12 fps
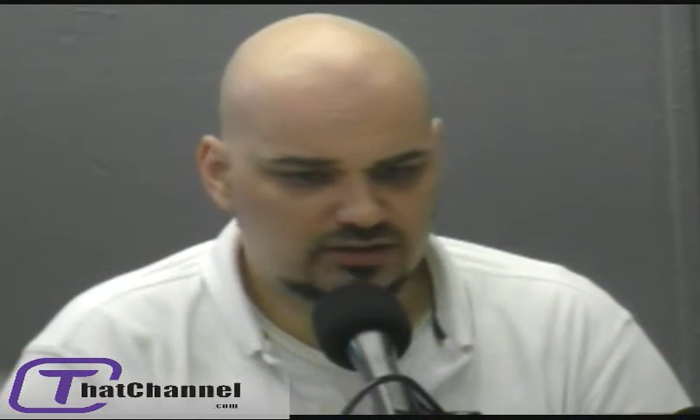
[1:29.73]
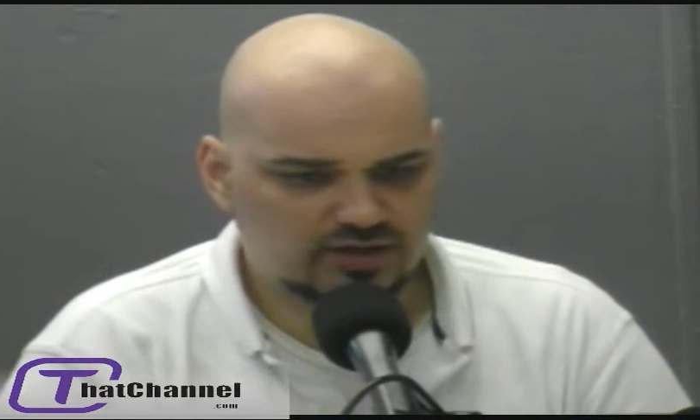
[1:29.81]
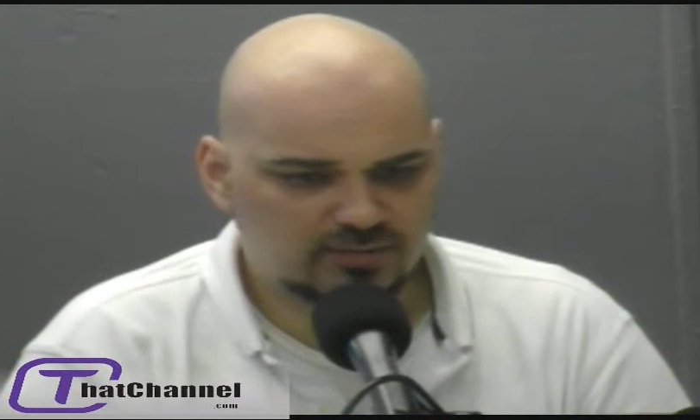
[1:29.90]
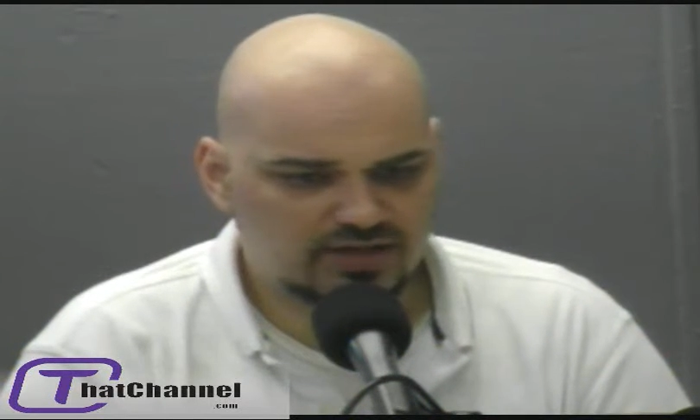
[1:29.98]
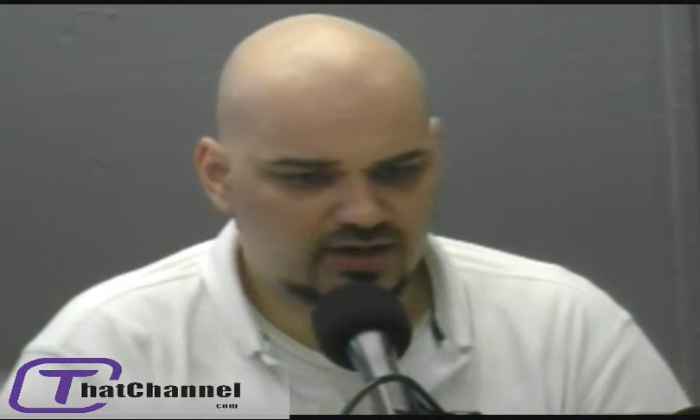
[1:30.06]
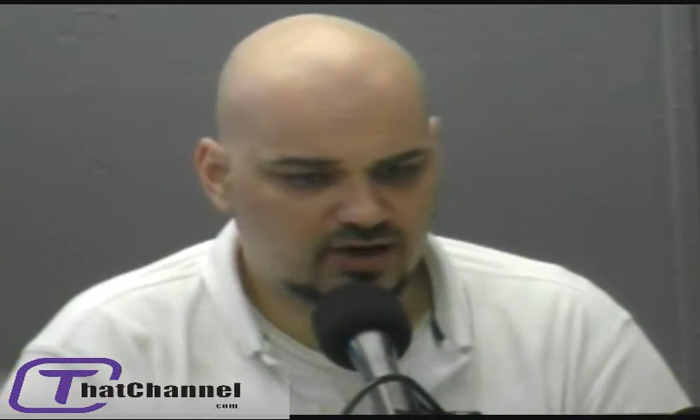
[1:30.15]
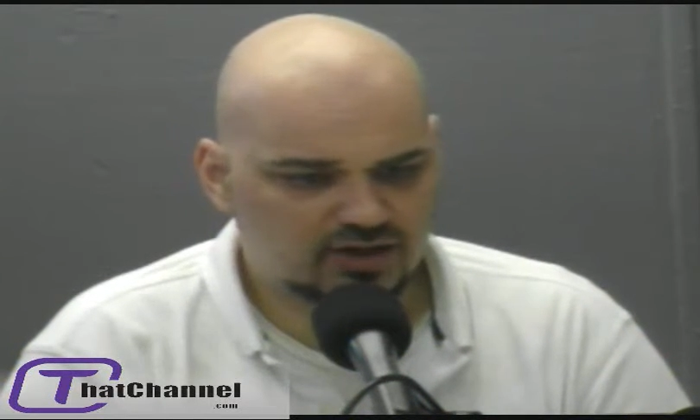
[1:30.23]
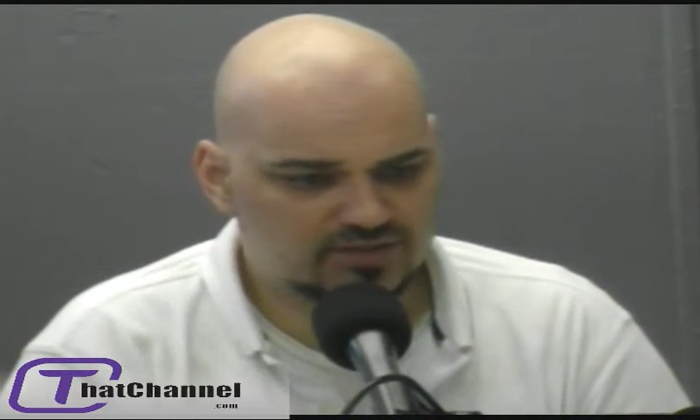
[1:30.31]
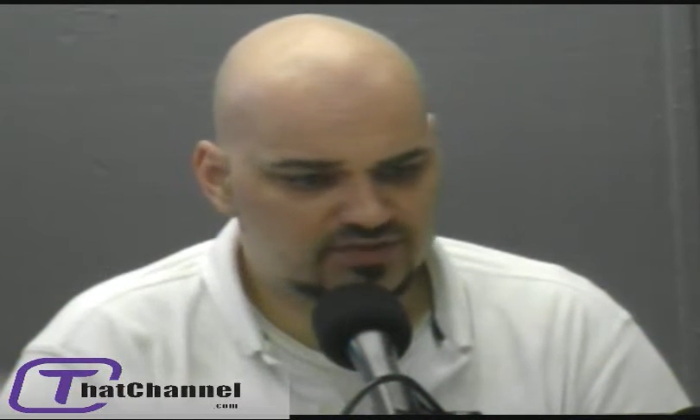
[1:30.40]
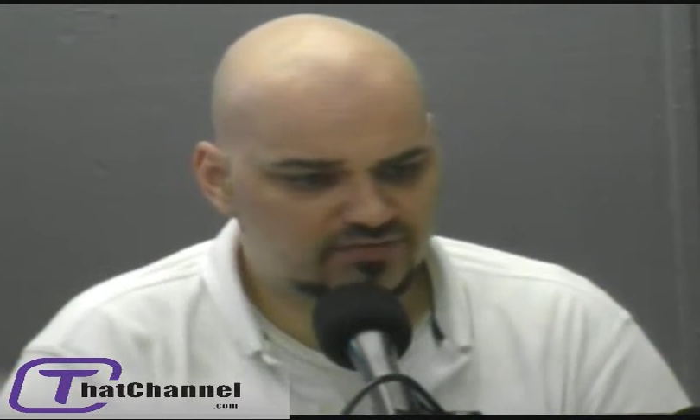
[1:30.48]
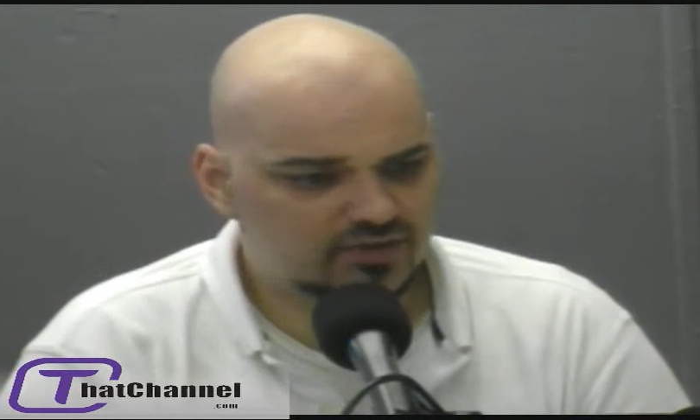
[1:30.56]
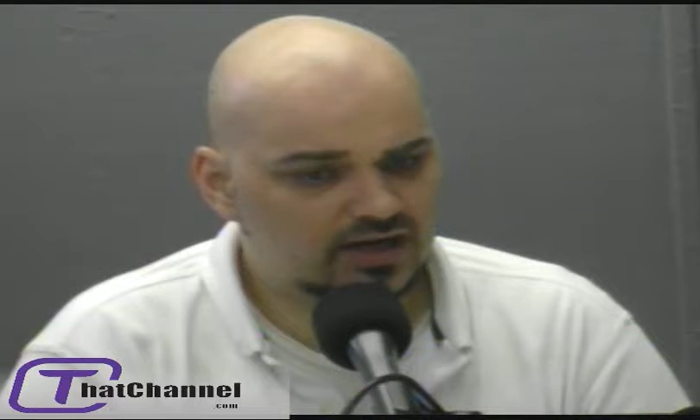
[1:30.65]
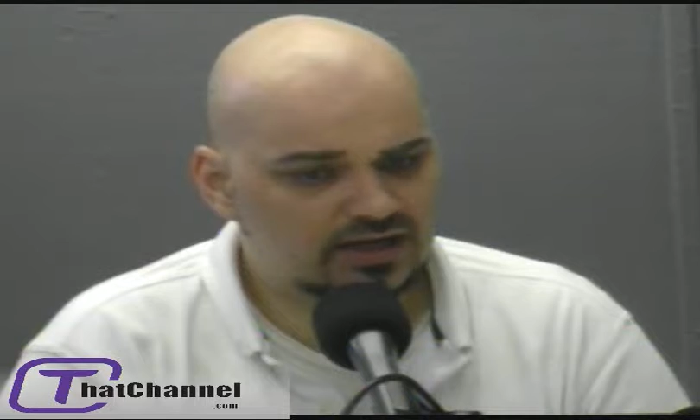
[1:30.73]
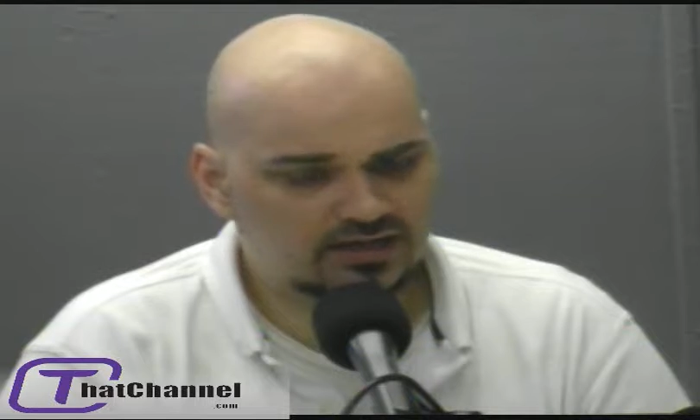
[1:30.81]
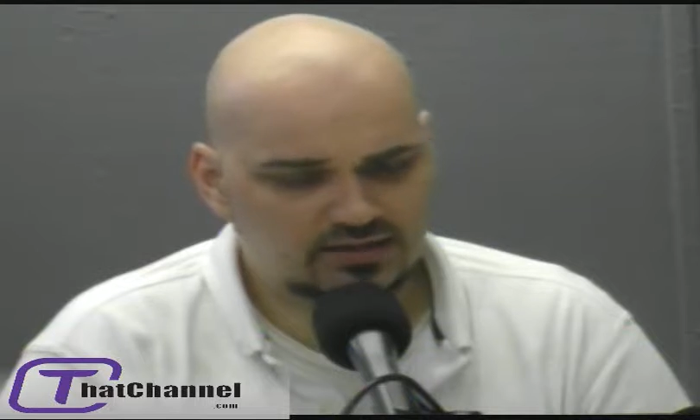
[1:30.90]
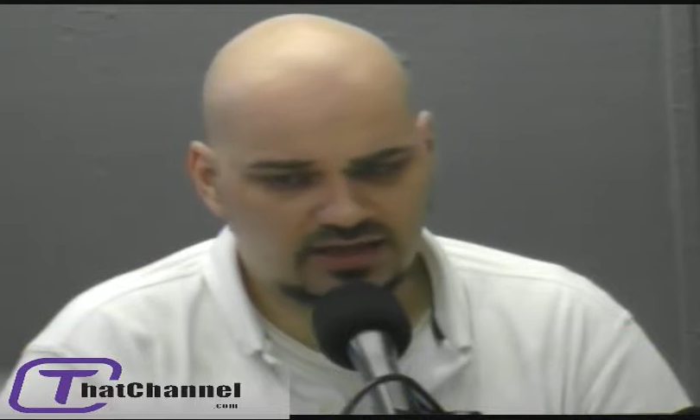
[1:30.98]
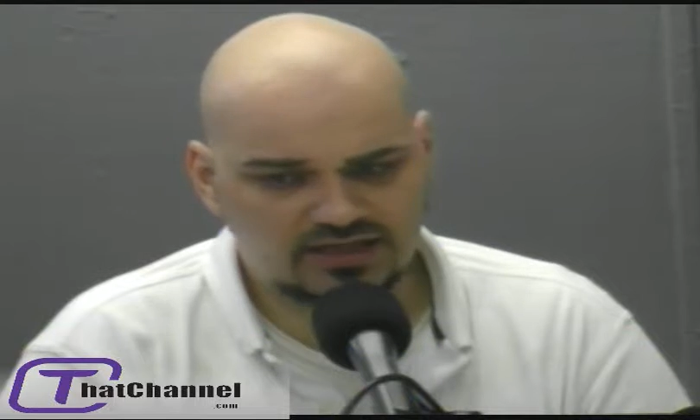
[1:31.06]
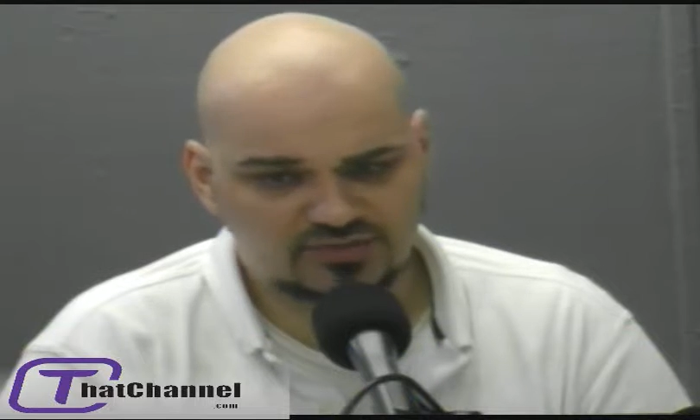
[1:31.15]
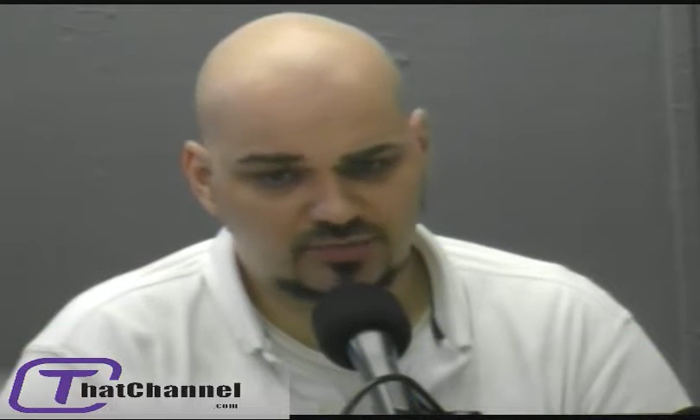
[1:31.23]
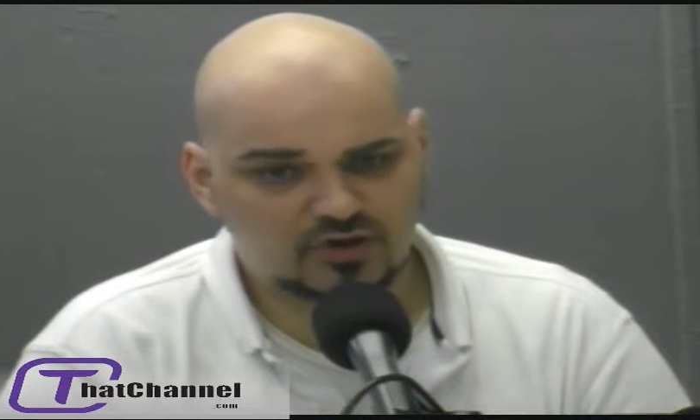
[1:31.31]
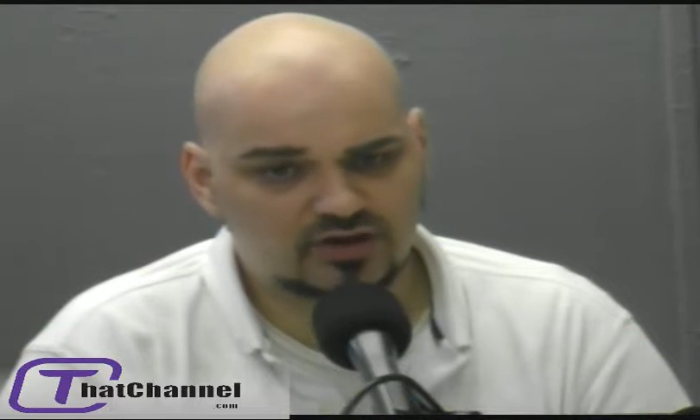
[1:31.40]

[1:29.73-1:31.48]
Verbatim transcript: can make arguments for any any sport,